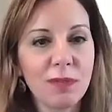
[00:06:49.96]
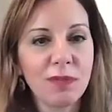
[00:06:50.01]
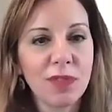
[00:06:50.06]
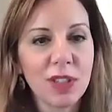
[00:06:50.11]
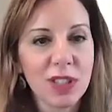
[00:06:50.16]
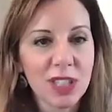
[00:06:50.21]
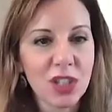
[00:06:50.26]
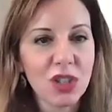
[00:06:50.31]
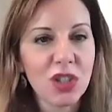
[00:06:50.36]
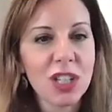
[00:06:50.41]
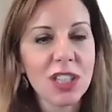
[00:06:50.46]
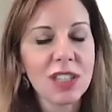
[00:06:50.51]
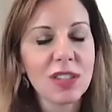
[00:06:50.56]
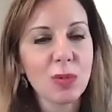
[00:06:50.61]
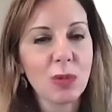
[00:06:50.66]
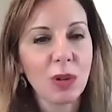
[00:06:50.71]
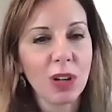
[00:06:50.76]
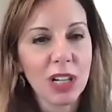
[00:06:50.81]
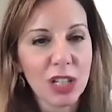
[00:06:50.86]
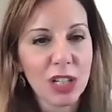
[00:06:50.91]
physicians
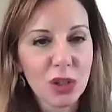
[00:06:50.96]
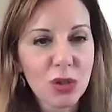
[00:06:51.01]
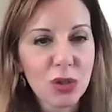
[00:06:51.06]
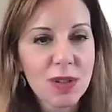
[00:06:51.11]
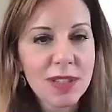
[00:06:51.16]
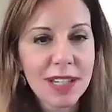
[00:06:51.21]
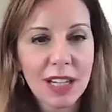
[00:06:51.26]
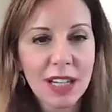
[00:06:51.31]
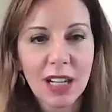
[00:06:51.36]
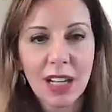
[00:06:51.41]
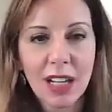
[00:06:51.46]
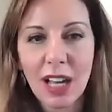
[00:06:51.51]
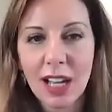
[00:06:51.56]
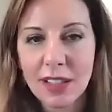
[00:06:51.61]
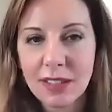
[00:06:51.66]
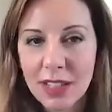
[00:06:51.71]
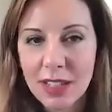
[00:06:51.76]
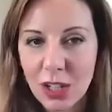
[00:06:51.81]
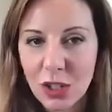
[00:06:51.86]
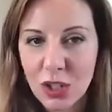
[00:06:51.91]
who are interested in
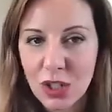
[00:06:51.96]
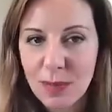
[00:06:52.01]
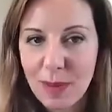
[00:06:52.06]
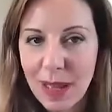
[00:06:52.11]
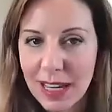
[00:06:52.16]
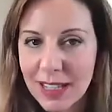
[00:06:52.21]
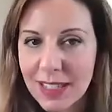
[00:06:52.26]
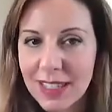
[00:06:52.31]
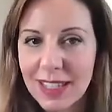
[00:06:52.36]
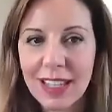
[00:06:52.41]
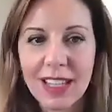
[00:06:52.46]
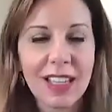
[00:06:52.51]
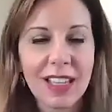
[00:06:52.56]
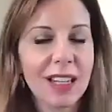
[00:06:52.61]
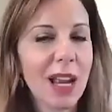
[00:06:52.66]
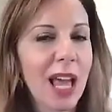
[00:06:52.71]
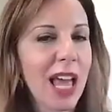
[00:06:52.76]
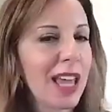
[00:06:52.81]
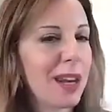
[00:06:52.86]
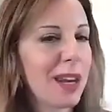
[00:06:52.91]
concierge
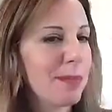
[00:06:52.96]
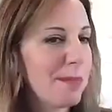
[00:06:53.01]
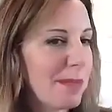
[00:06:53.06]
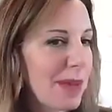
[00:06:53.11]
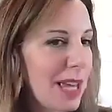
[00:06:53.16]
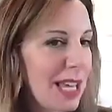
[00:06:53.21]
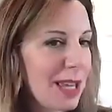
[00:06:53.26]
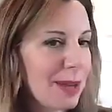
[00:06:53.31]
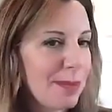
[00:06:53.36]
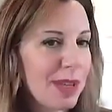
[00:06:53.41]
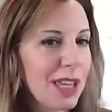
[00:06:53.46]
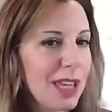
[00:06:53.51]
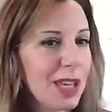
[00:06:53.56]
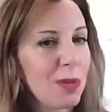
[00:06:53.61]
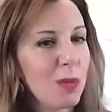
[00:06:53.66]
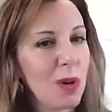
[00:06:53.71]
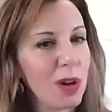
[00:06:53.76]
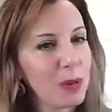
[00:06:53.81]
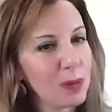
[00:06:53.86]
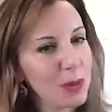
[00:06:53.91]
medicine and
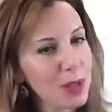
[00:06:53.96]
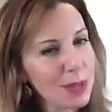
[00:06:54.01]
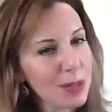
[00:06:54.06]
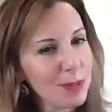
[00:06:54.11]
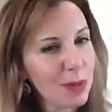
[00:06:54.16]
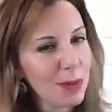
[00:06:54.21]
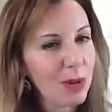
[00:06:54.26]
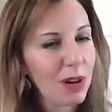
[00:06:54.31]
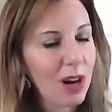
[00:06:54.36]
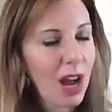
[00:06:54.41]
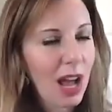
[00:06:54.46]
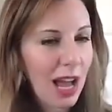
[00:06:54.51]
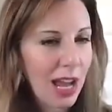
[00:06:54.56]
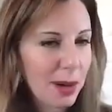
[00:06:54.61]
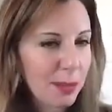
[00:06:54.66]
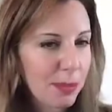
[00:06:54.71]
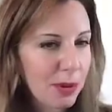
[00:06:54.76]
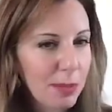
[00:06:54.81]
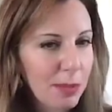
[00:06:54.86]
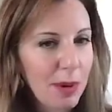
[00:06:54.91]
maybe want to explore a
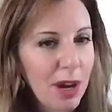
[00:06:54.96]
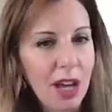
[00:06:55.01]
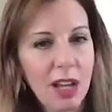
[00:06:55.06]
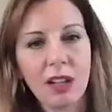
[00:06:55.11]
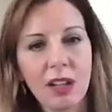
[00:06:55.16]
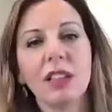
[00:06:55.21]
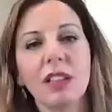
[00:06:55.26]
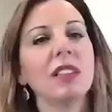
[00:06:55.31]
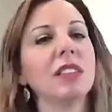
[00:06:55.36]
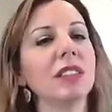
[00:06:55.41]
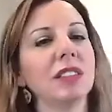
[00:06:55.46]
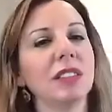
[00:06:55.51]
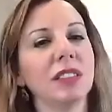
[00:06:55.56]
hybrid model?